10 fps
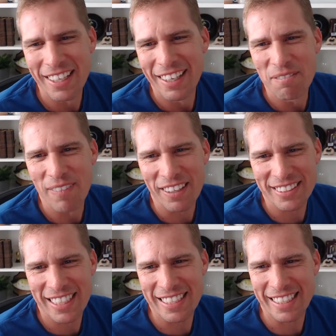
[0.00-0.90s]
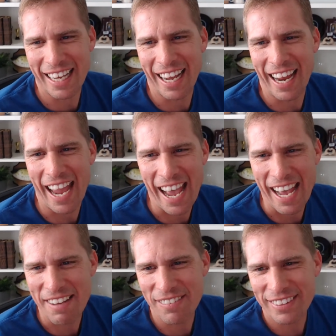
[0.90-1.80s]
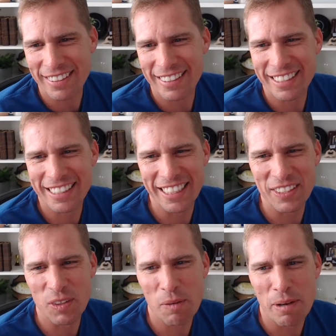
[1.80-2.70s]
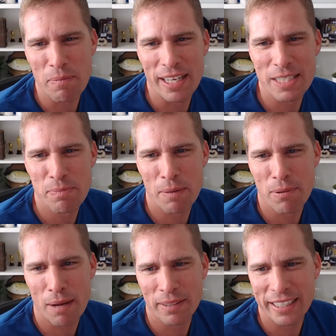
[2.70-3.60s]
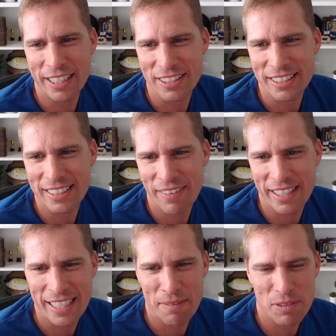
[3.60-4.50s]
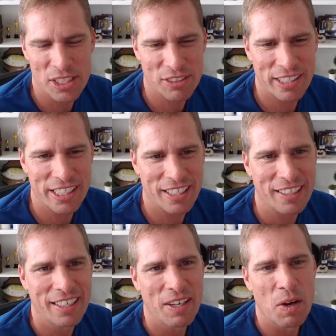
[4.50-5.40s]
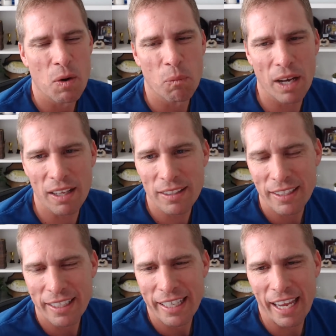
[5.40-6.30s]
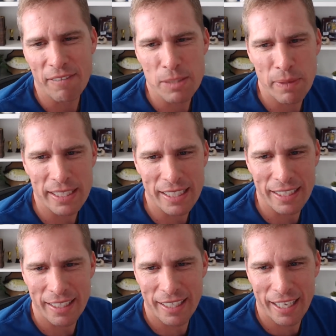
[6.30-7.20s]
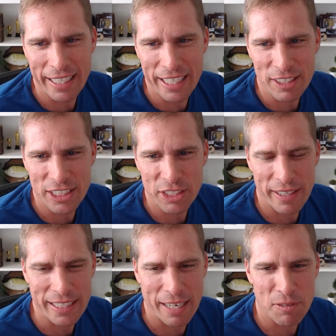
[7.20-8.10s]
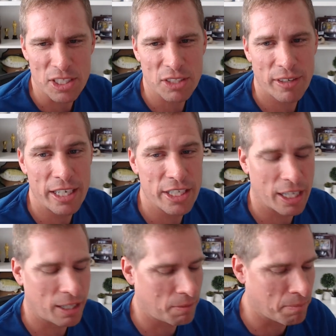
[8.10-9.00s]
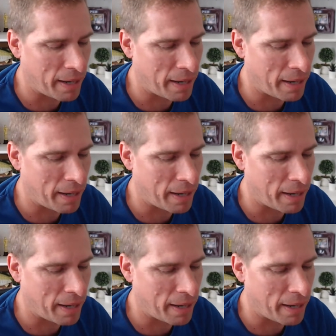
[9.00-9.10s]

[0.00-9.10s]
Michael says, she ignored me, but it's been probably a year since I've had time for a screen share. Well, if it's been a year since you've had time for a screen share, my